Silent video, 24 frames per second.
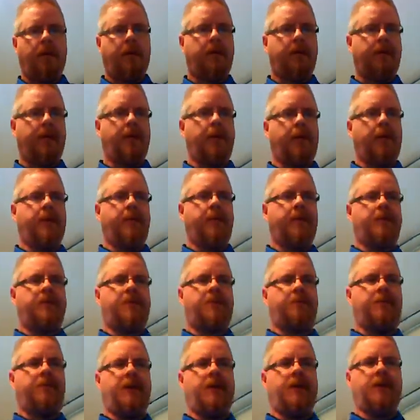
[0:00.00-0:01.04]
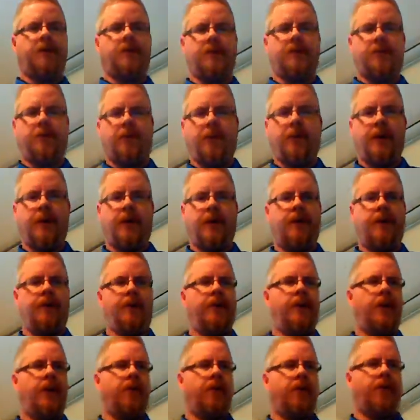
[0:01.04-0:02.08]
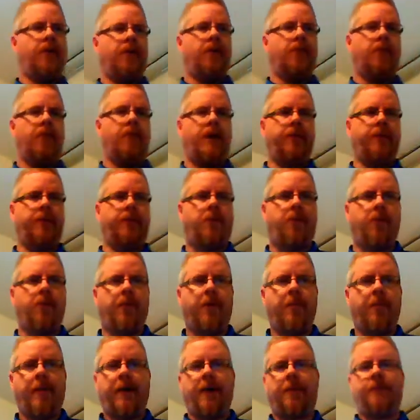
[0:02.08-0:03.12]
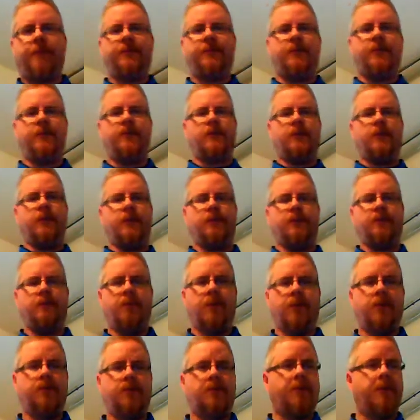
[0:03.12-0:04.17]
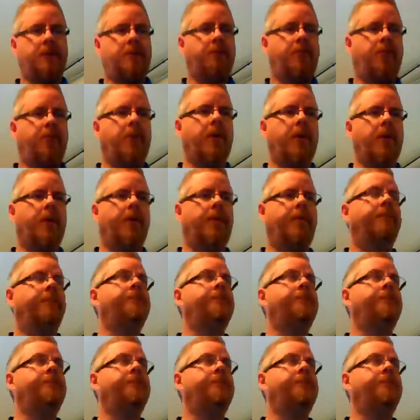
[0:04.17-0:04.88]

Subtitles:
Title of this speech is Gridiron Hero, Why the Quarterback Position is the Most Important.